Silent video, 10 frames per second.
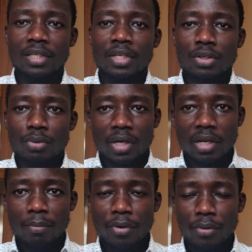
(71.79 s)
to enable
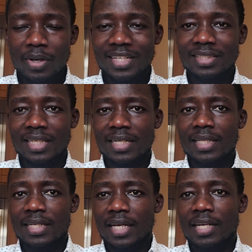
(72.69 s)
you understand the
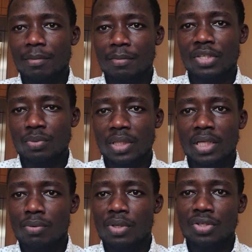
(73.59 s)
dynamics within
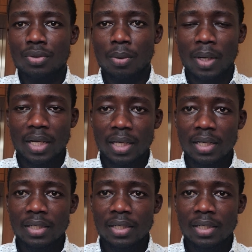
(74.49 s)
which you're working.